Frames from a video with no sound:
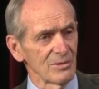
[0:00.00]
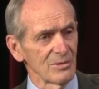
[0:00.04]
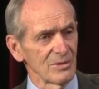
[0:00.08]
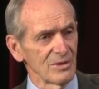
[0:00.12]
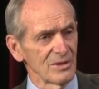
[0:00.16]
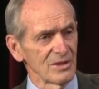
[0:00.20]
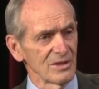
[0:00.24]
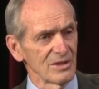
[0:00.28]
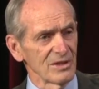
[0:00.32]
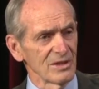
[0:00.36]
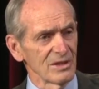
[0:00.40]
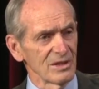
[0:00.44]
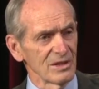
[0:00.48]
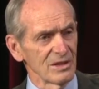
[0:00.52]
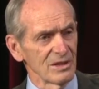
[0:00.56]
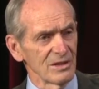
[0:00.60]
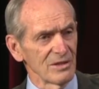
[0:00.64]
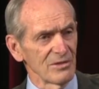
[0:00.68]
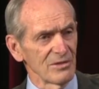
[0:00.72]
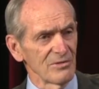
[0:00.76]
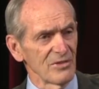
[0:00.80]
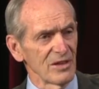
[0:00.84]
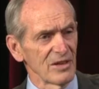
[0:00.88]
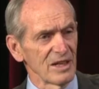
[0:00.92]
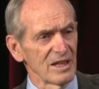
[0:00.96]
with a
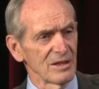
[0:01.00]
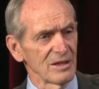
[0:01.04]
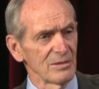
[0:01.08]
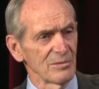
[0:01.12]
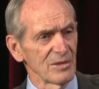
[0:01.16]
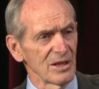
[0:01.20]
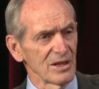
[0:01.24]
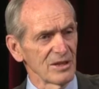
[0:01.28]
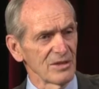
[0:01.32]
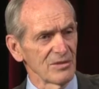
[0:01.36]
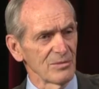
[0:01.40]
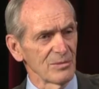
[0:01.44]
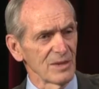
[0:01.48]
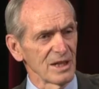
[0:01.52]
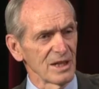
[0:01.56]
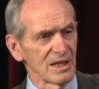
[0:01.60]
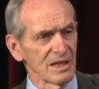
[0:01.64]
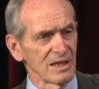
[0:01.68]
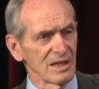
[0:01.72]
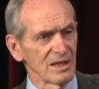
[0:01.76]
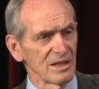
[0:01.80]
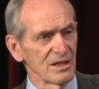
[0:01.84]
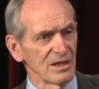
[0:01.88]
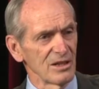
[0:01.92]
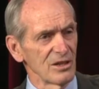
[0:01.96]
defined amount of
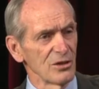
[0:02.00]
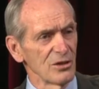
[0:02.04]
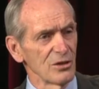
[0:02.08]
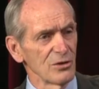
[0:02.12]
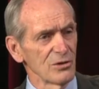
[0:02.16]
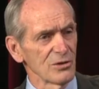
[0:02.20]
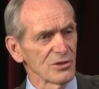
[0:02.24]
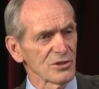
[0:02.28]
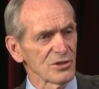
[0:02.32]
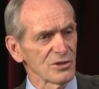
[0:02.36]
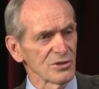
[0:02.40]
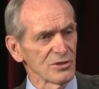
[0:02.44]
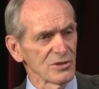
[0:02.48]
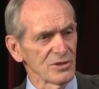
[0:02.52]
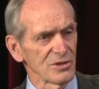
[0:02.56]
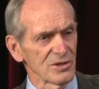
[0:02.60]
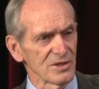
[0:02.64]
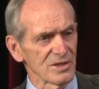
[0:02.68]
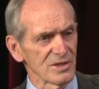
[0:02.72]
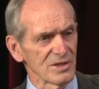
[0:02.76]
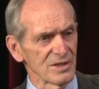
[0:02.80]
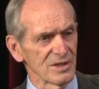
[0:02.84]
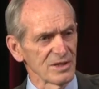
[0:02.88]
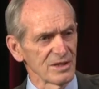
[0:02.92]
money and no assurance